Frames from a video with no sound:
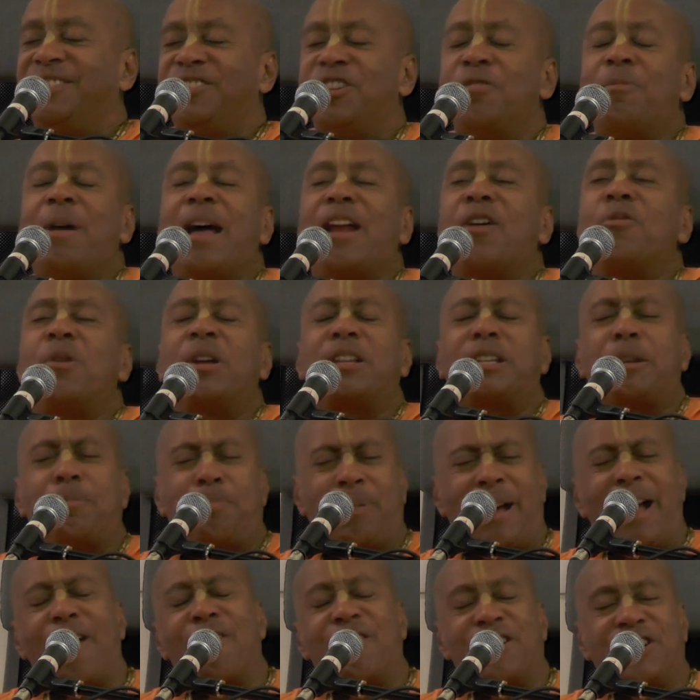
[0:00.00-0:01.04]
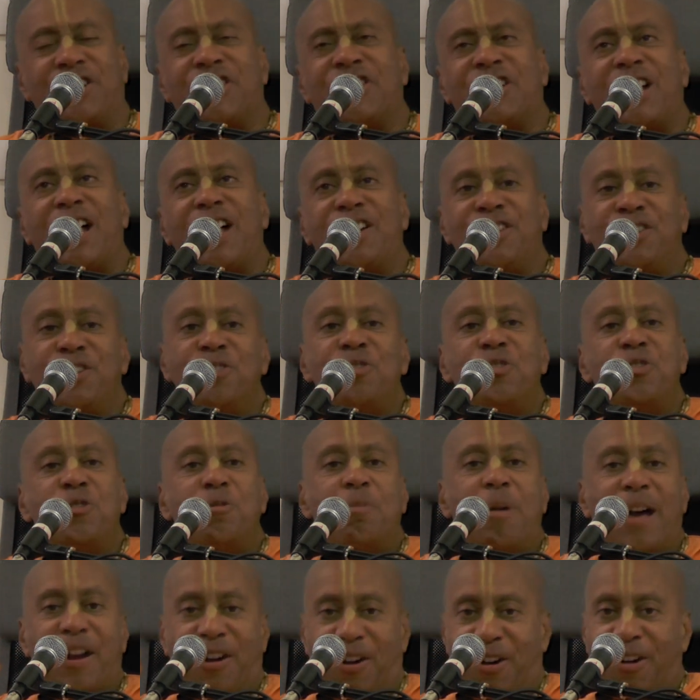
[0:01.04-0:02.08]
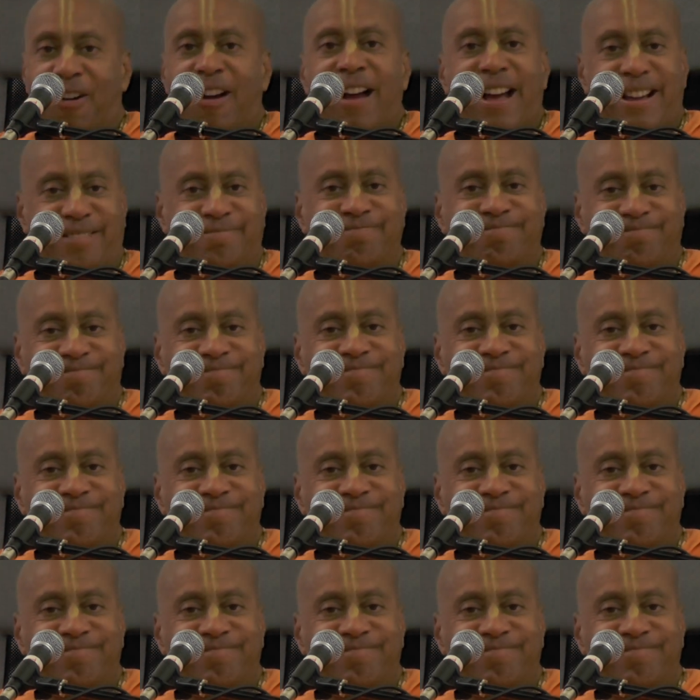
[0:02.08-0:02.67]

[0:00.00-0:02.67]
No matter what the parents said, you knew better, right?